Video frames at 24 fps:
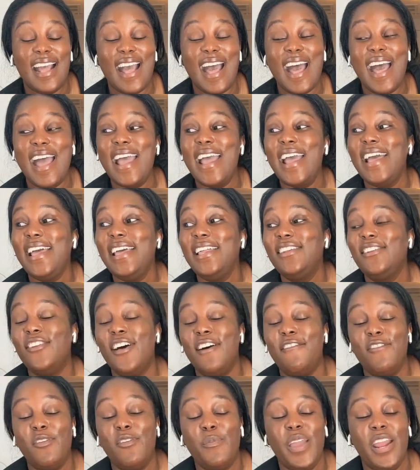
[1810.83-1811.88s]
I
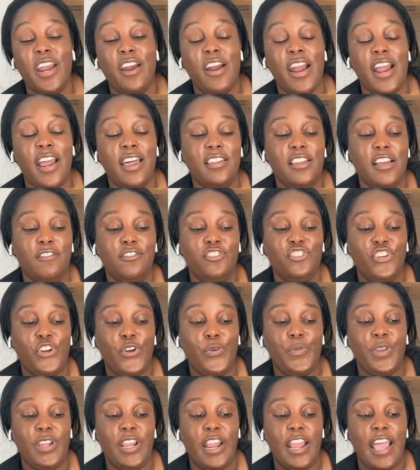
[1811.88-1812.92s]
love the bear. I love
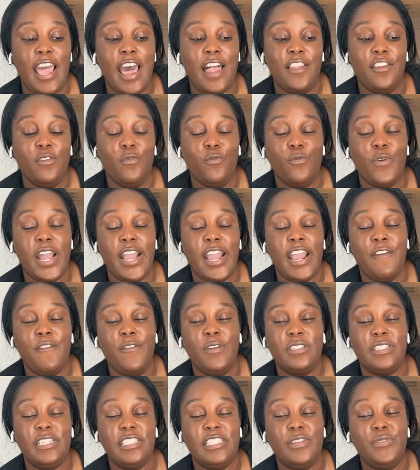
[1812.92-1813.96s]
Jeremy Allen White
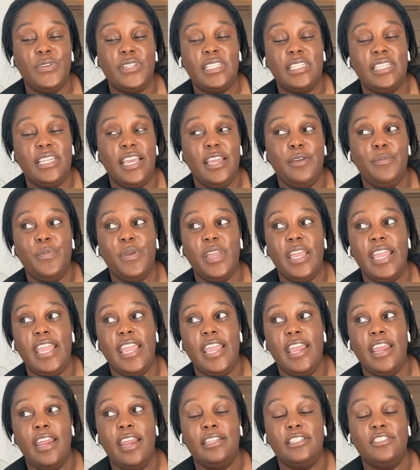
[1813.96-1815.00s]
ever since he was Lip
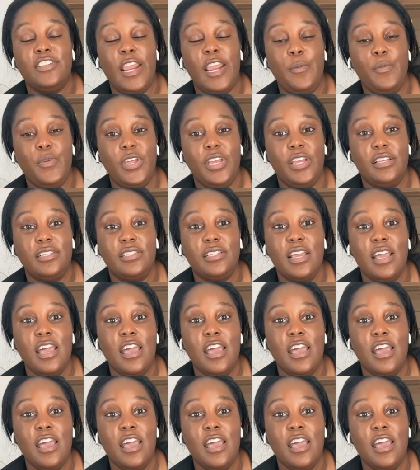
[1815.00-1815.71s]
and Shameless.